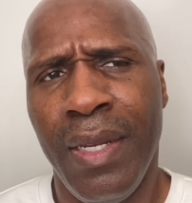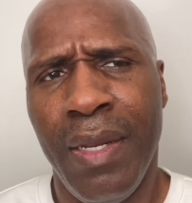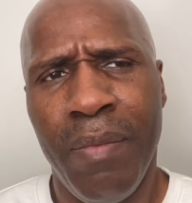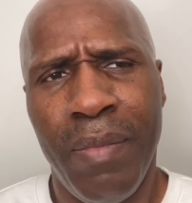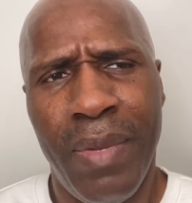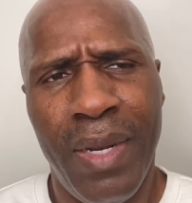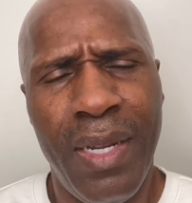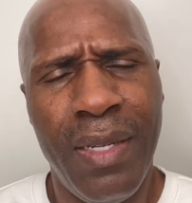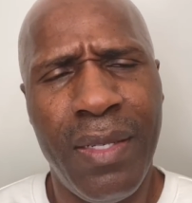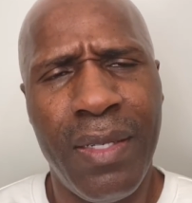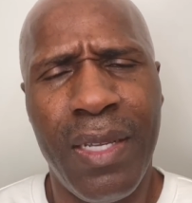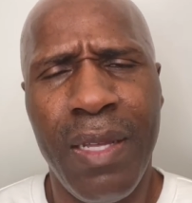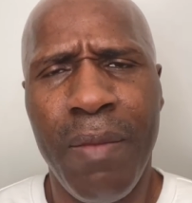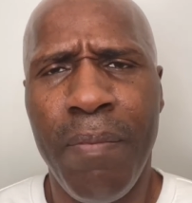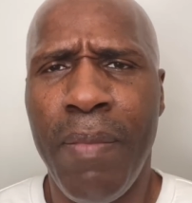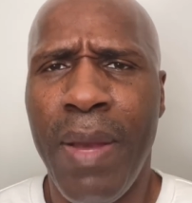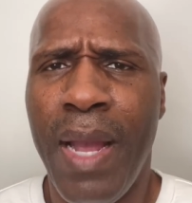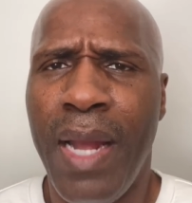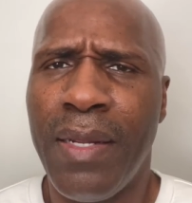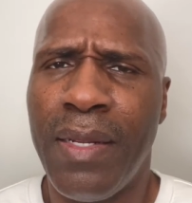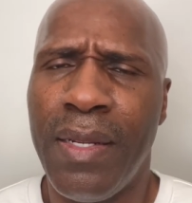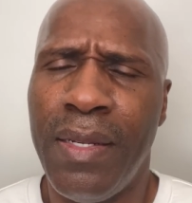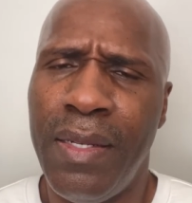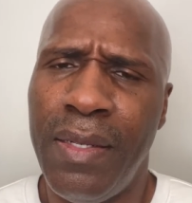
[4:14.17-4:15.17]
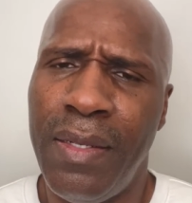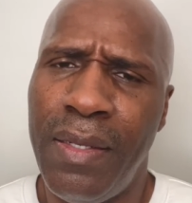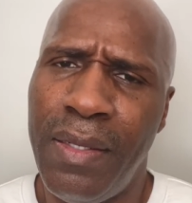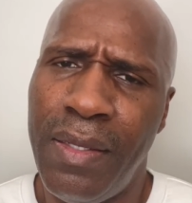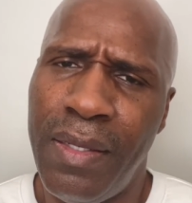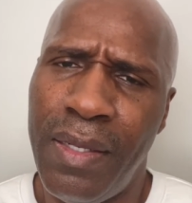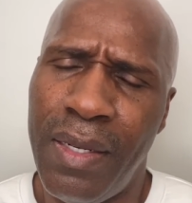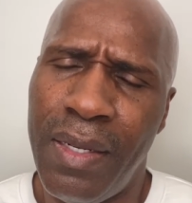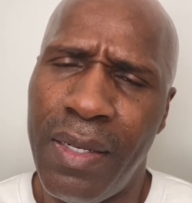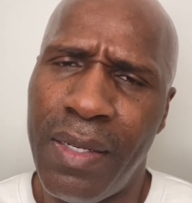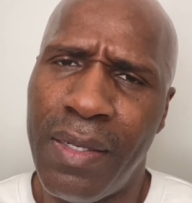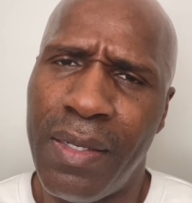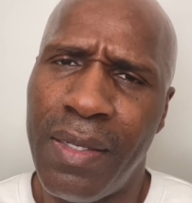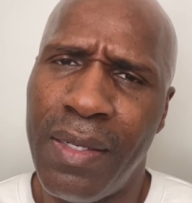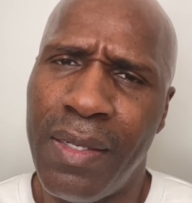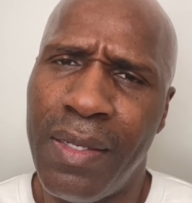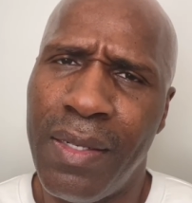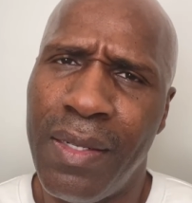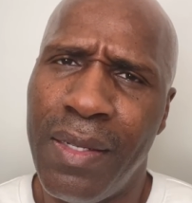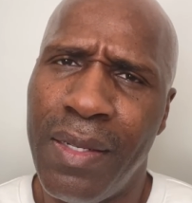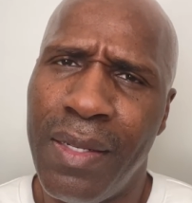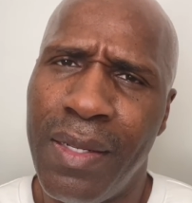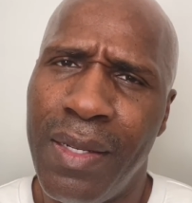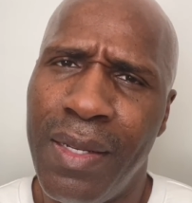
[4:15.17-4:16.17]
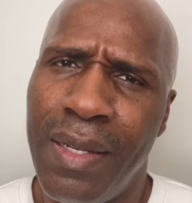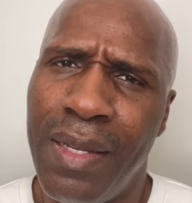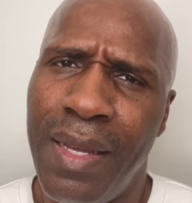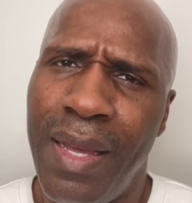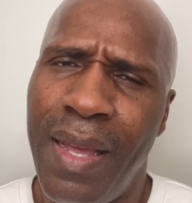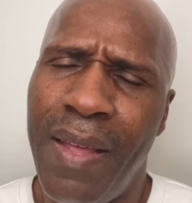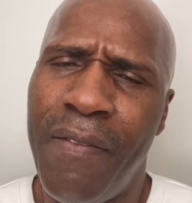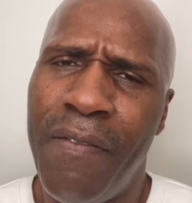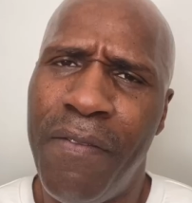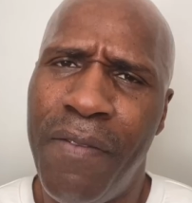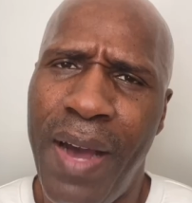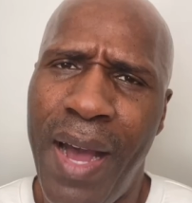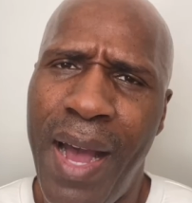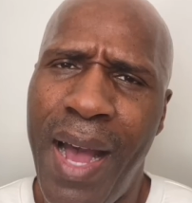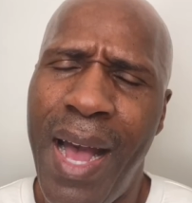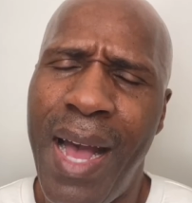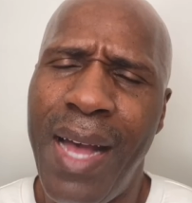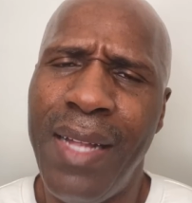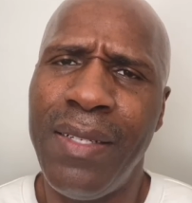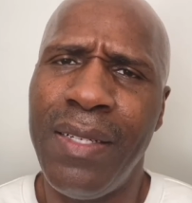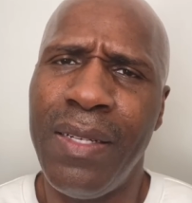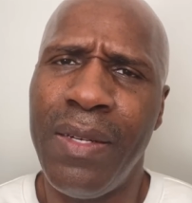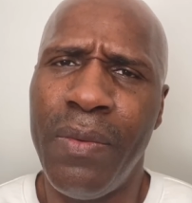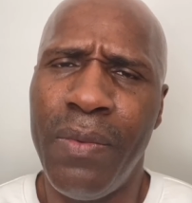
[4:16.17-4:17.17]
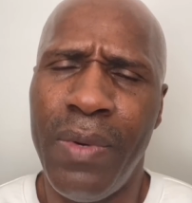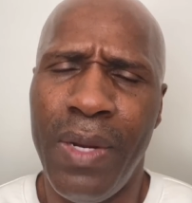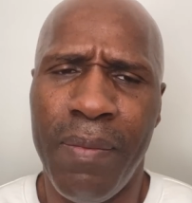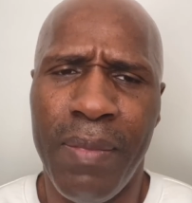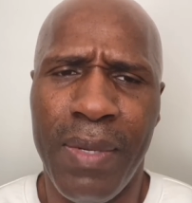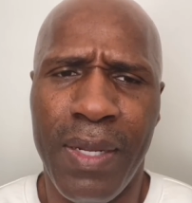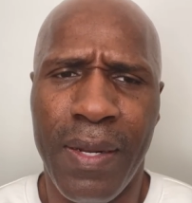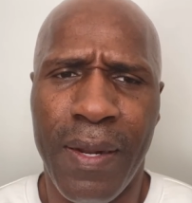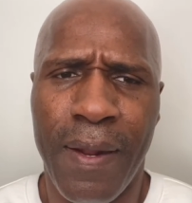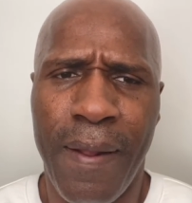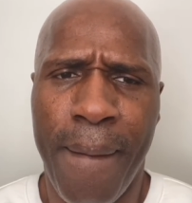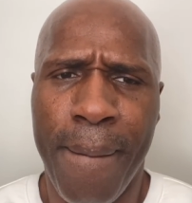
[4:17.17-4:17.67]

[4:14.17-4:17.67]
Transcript: But let's get back to this chick. Advising women